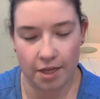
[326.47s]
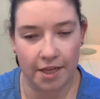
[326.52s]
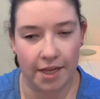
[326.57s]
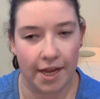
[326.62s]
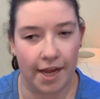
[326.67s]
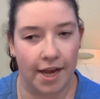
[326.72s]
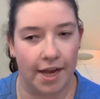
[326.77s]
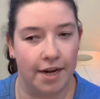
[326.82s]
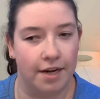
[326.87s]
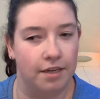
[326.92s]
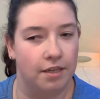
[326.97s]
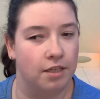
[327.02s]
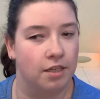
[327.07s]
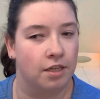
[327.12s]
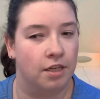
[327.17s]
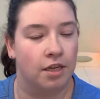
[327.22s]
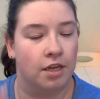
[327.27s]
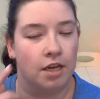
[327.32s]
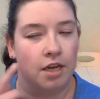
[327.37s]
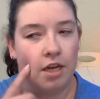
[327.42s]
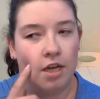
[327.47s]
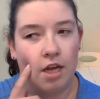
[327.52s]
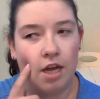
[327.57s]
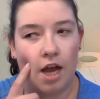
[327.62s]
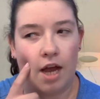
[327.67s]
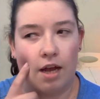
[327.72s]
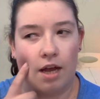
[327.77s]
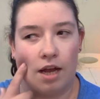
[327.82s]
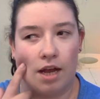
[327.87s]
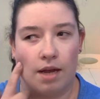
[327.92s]
and
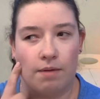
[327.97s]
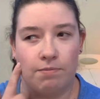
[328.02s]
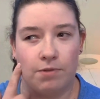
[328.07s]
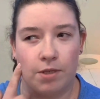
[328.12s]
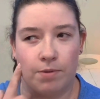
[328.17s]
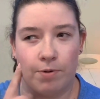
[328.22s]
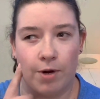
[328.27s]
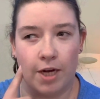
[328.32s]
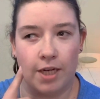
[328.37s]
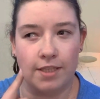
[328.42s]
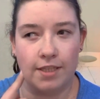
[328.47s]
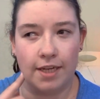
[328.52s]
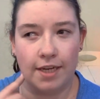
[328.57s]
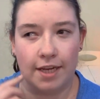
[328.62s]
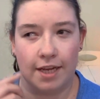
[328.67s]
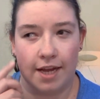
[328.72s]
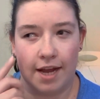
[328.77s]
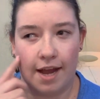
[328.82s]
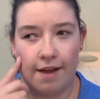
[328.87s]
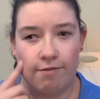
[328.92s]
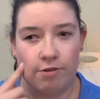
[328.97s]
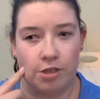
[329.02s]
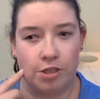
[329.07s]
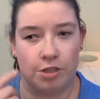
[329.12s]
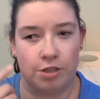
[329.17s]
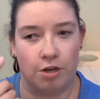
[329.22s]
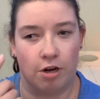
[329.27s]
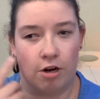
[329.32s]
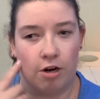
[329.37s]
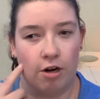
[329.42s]
I'm surprised I didn't have a
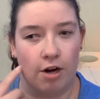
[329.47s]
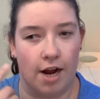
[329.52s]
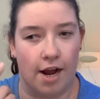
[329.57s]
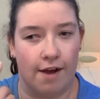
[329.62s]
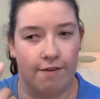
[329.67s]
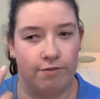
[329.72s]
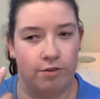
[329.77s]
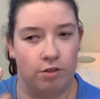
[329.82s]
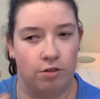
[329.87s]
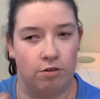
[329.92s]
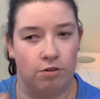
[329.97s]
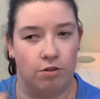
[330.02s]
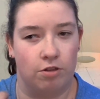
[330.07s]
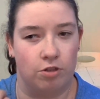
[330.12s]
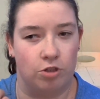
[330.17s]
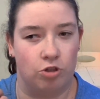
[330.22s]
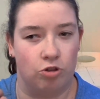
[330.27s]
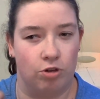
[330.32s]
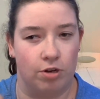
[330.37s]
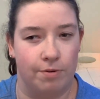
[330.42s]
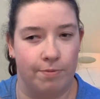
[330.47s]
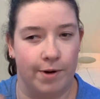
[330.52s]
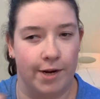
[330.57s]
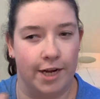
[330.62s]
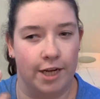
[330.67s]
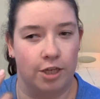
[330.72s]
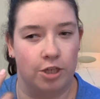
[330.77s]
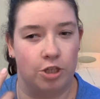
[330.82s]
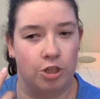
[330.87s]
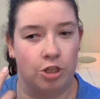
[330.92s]
scar after the tree
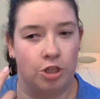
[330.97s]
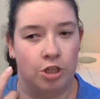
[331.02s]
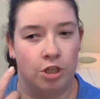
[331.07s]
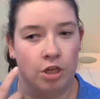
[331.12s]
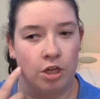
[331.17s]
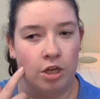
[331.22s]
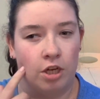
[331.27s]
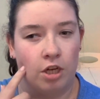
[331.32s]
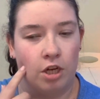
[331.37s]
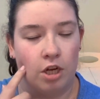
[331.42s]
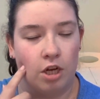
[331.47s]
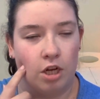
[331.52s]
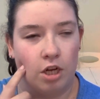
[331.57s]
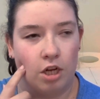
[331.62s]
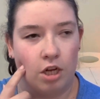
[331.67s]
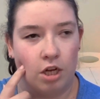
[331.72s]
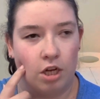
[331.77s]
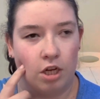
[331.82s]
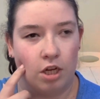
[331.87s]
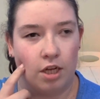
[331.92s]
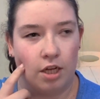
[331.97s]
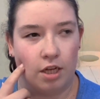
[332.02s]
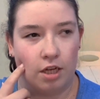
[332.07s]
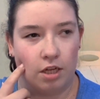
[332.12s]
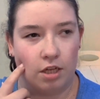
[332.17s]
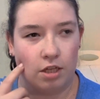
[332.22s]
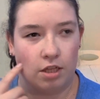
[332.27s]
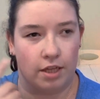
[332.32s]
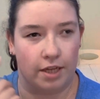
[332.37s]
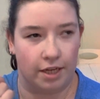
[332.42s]
branch
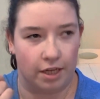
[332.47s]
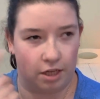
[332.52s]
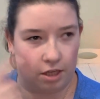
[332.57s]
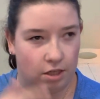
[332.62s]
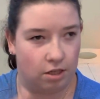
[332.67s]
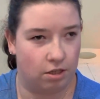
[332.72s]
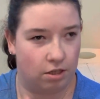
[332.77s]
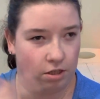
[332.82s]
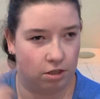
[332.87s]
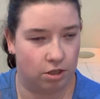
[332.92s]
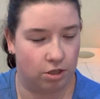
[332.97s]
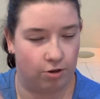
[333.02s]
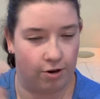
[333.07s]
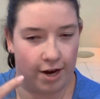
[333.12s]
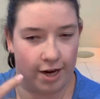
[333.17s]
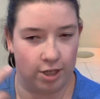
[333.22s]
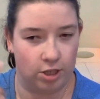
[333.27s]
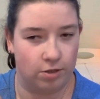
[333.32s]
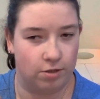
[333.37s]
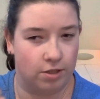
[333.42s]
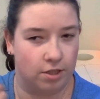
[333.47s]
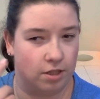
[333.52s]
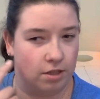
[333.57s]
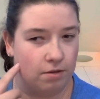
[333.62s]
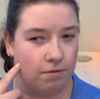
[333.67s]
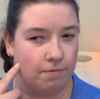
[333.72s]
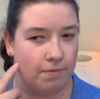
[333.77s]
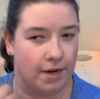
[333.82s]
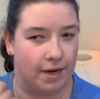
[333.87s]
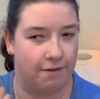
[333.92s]
like scratched
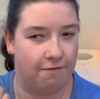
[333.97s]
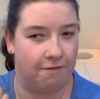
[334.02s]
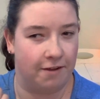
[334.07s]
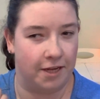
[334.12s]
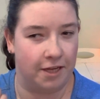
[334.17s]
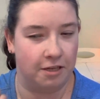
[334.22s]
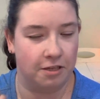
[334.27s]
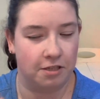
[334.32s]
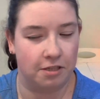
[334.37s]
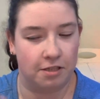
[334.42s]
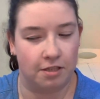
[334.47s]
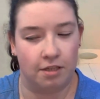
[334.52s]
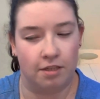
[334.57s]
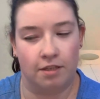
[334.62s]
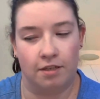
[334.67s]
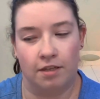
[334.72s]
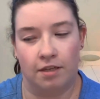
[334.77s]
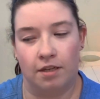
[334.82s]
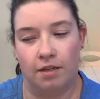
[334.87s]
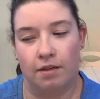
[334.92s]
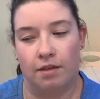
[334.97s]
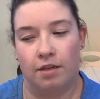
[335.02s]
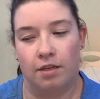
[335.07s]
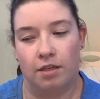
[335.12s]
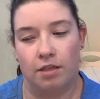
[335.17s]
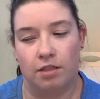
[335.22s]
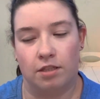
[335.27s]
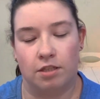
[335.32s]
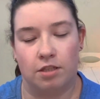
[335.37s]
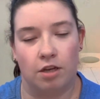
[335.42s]
my face
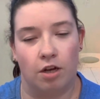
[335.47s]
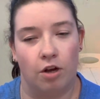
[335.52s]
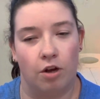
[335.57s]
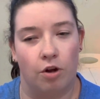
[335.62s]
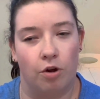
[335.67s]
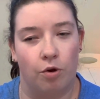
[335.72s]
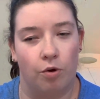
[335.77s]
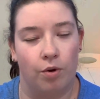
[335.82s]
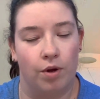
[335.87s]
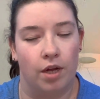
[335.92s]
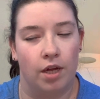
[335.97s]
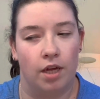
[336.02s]
so